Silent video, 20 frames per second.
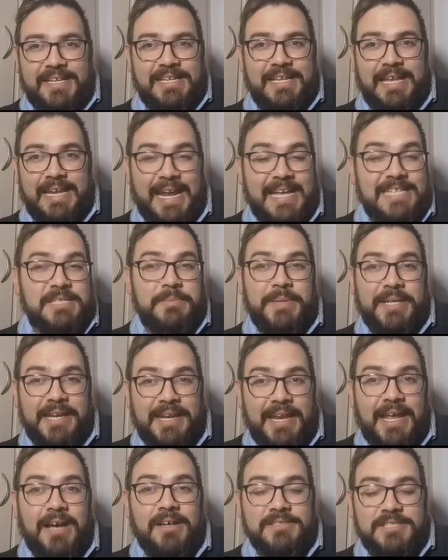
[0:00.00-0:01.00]
hasn't been
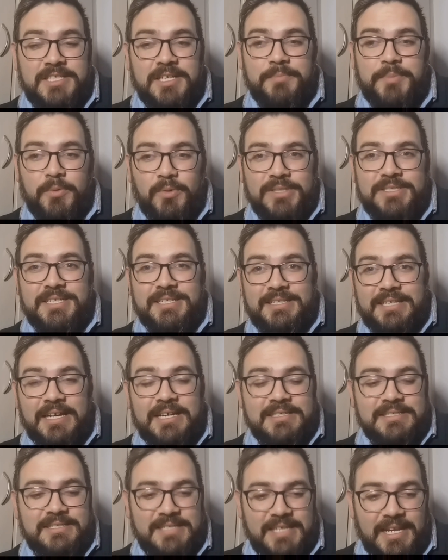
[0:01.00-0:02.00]
announced yet, but once it
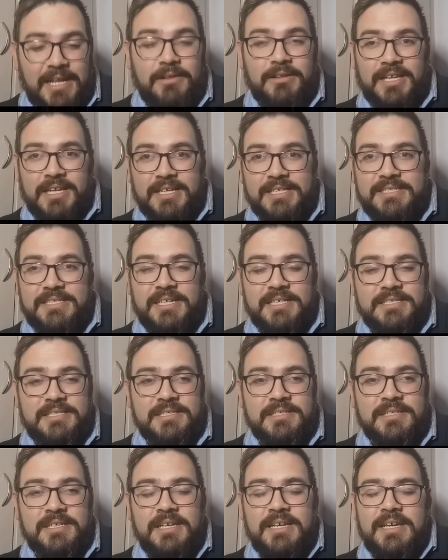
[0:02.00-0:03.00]
does, then I'll get
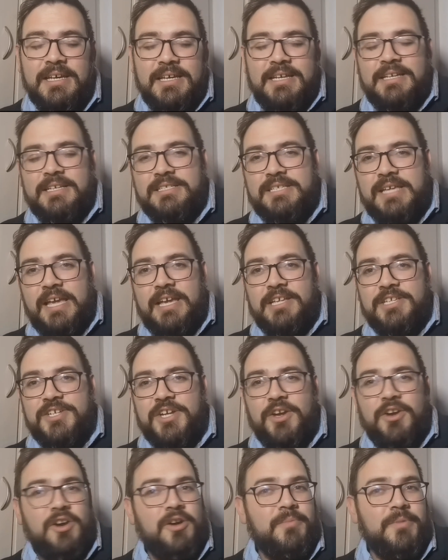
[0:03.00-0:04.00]
excited, is AJ
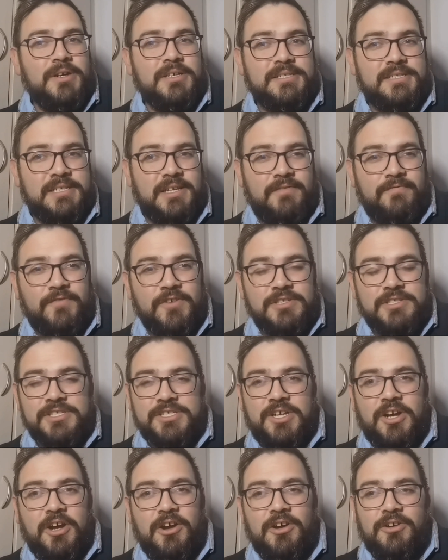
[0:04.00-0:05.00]
Omos versus
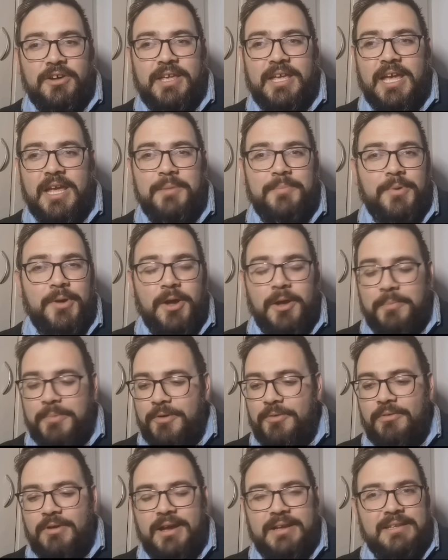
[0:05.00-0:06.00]
RK Bro. But
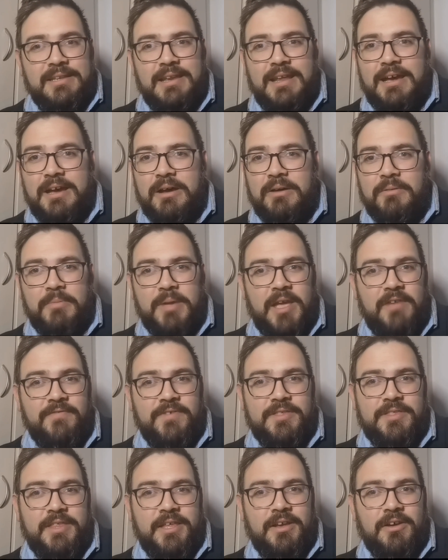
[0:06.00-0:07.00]
right now,
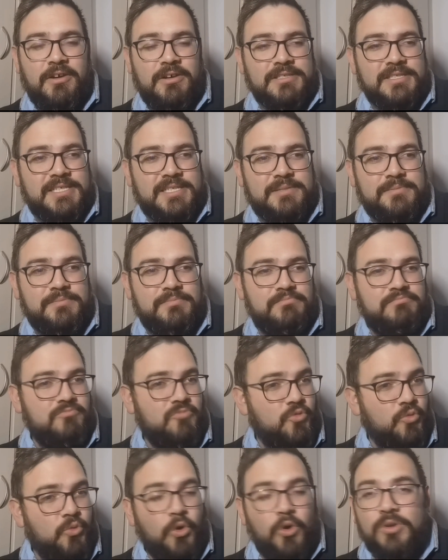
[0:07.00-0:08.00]
everything on
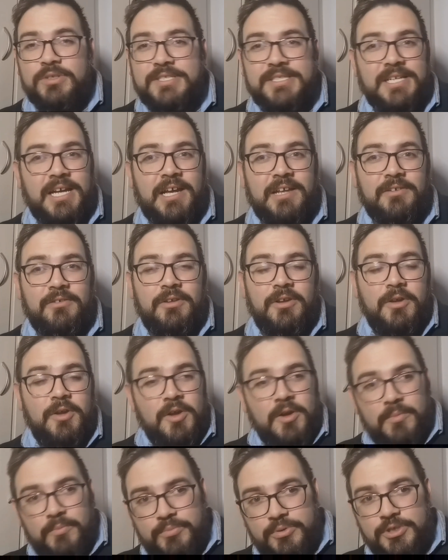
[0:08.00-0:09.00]
Raw side
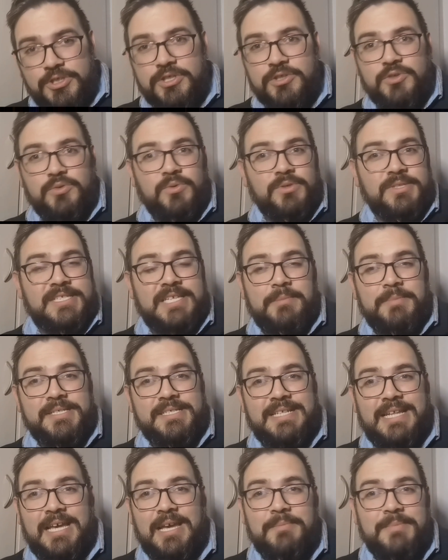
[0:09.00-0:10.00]
pushing towards
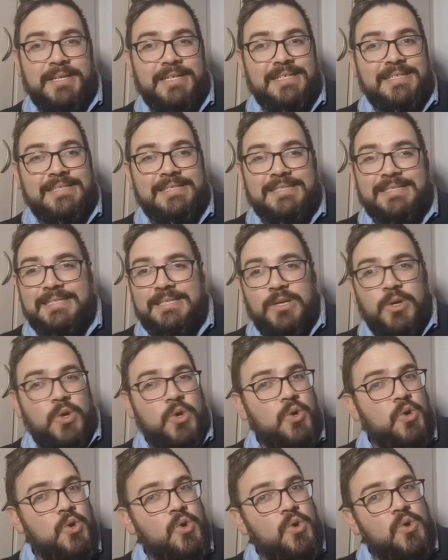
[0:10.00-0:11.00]
SummerSlam is
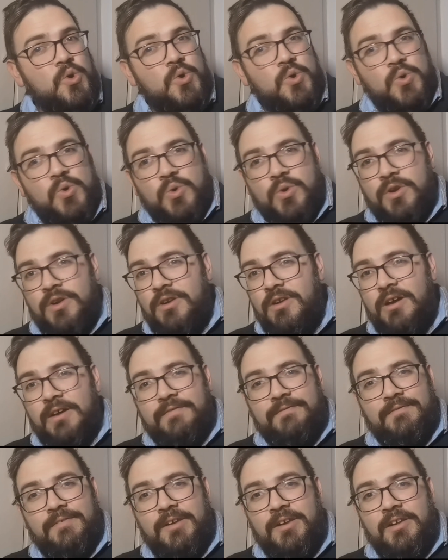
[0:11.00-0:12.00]

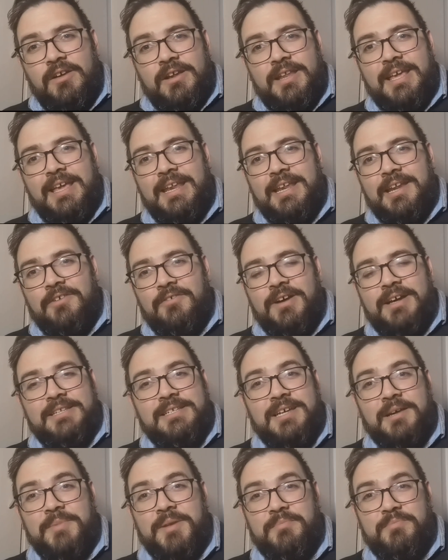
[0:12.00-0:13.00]
not heading right
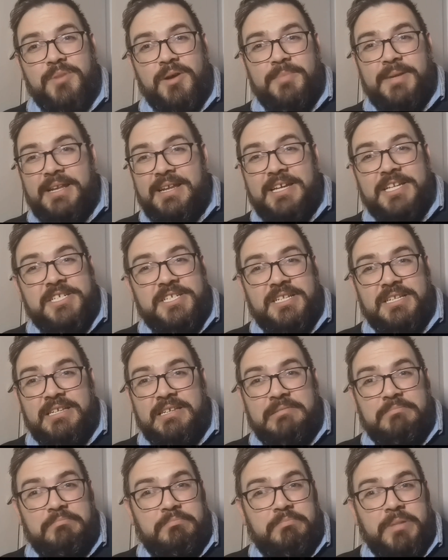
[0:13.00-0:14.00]
here. I mean, Bobby
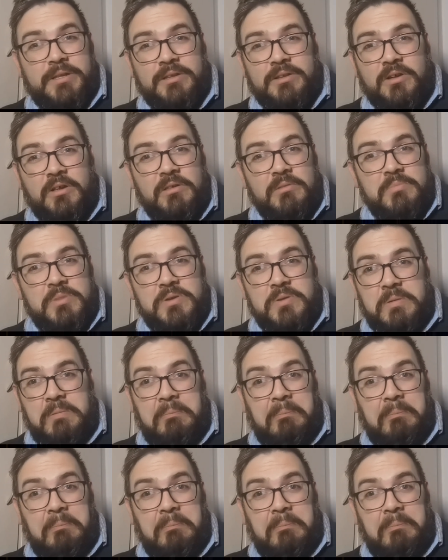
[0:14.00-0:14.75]
Lashley, Bill Goldberg.